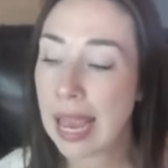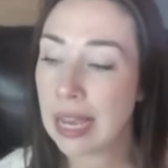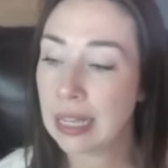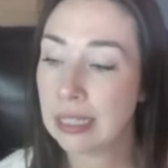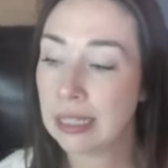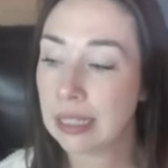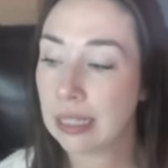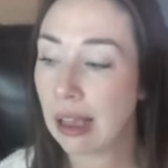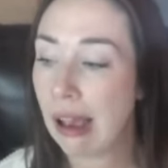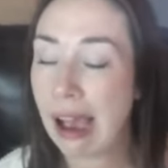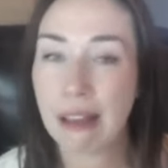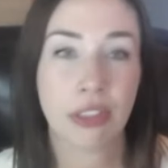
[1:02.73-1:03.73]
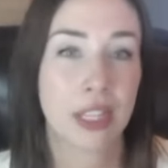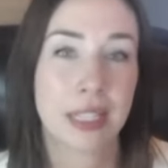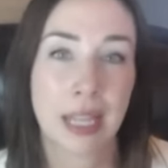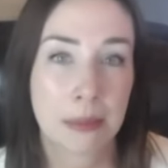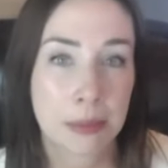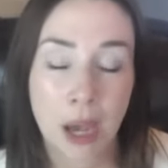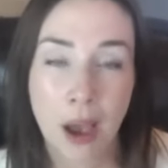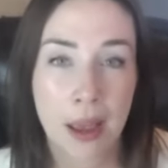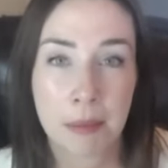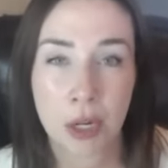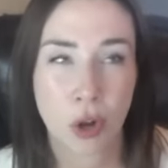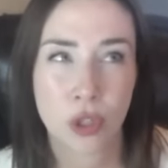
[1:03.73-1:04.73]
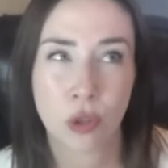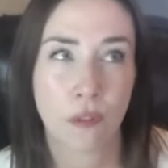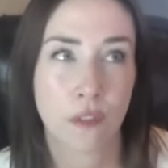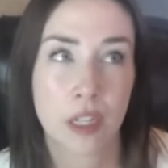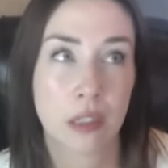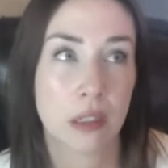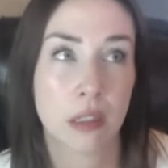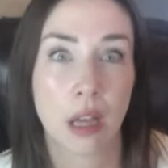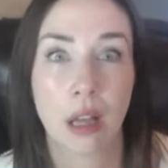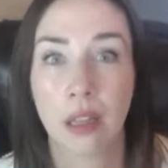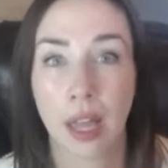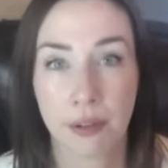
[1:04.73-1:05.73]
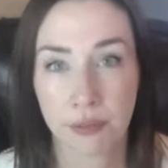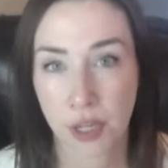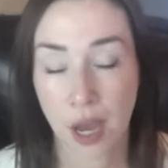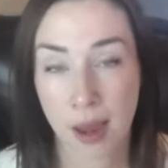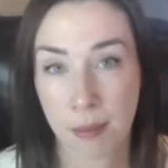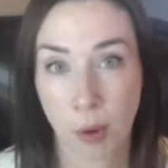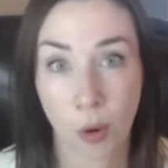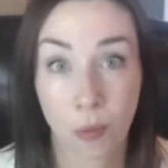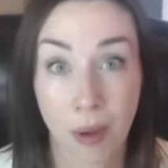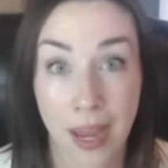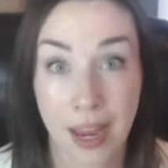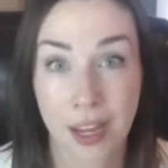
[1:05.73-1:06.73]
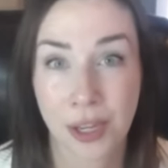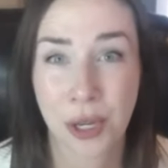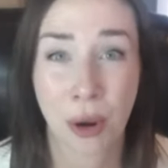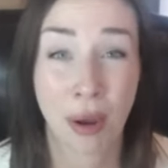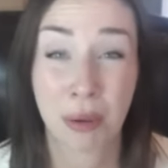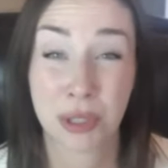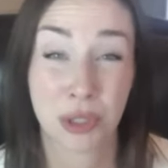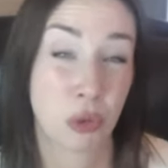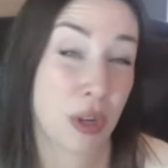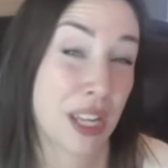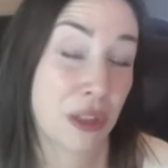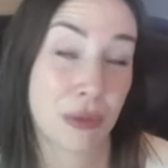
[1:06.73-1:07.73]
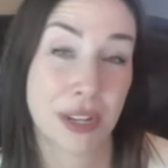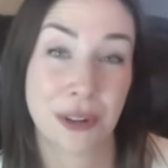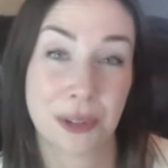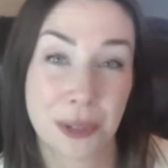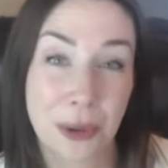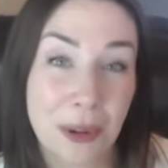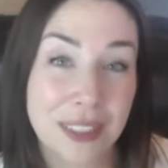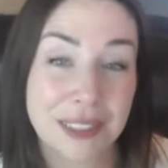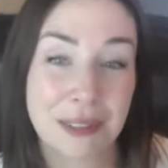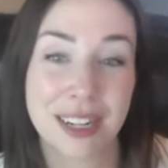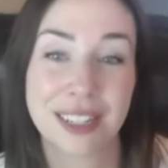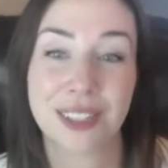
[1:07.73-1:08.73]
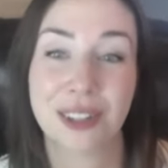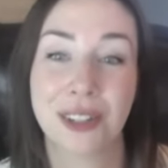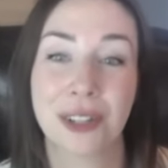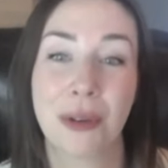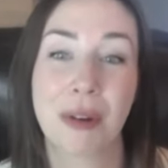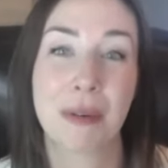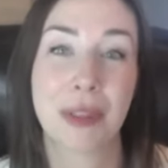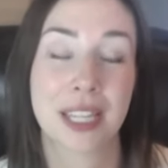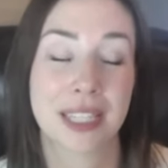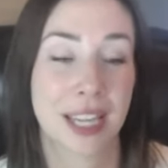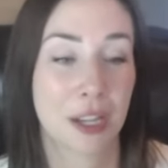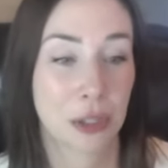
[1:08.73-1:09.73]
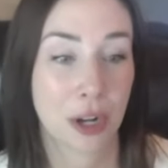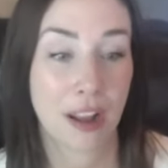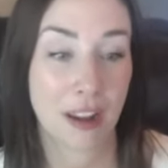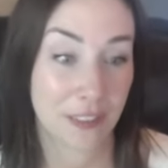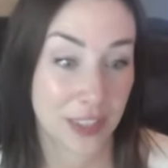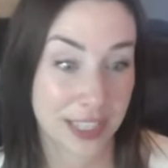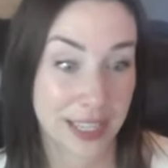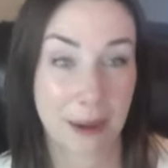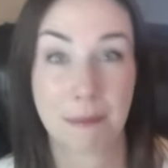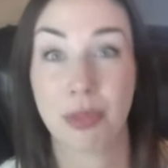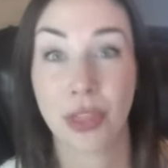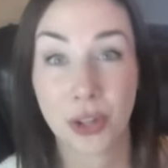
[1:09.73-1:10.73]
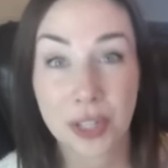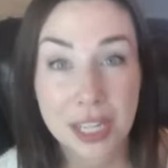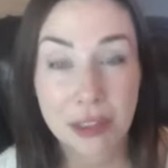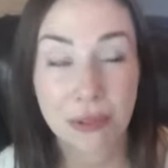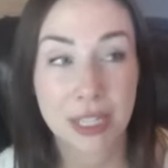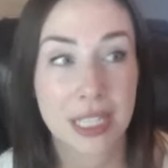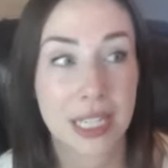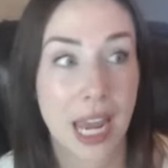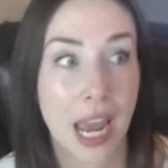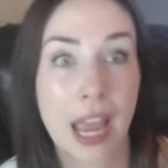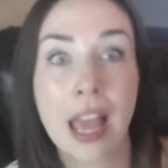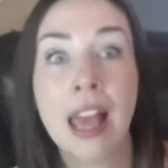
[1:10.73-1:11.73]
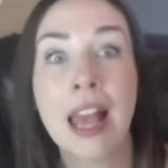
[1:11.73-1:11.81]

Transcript: And at the same time, it also feels a lifetime away. You know, I was 23 years old when I started Yoga with Kassandra. Obviously, I'm 33 today.